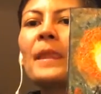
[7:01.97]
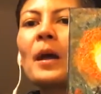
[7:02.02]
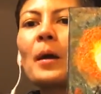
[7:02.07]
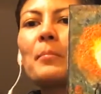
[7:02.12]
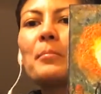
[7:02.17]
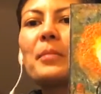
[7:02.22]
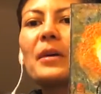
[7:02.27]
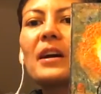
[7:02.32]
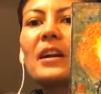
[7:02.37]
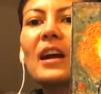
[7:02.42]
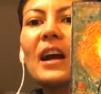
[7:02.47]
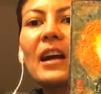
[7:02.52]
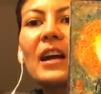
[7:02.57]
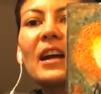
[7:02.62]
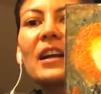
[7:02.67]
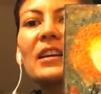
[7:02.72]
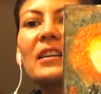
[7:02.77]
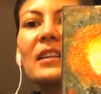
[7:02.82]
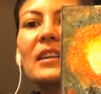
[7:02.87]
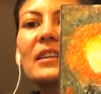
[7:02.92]
But I
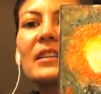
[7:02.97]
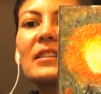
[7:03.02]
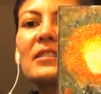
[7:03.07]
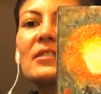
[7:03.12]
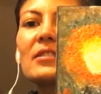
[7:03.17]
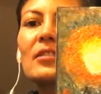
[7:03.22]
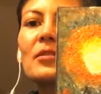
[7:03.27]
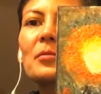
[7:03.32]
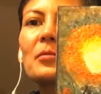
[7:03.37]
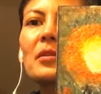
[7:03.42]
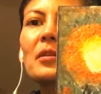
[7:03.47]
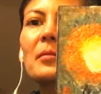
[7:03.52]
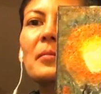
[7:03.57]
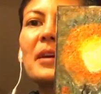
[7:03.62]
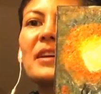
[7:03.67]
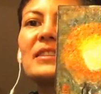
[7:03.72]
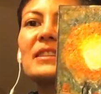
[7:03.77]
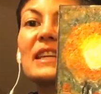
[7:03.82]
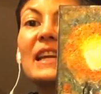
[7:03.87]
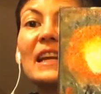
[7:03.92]
kind of like this artwork
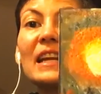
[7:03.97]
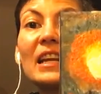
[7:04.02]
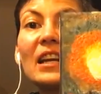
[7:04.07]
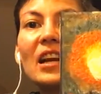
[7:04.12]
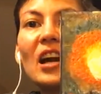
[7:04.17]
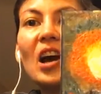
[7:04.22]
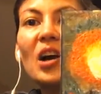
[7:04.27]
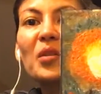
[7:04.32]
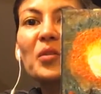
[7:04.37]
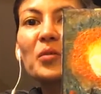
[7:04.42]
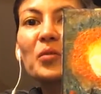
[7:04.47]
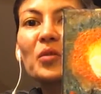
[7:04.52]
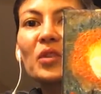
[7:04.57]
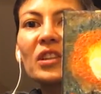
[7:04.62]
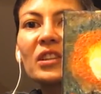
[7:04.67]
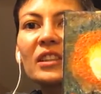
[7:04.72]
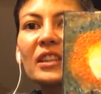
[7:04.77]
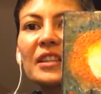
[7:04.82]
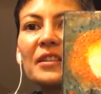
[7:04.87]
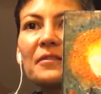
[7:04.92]
best, and it got
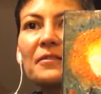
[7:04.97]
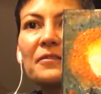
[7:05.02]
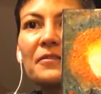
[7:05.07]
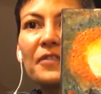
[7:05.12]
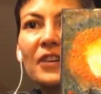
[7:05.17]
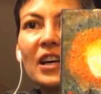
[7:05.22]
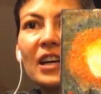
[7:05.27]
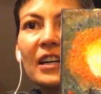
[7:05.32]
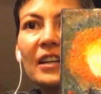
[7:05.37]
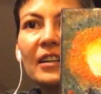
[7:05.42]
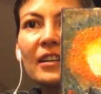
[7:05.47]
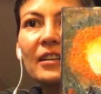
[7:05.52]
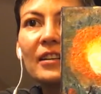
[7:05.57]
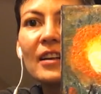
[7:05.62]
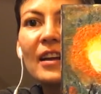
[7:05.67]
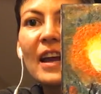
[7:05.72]
really fun,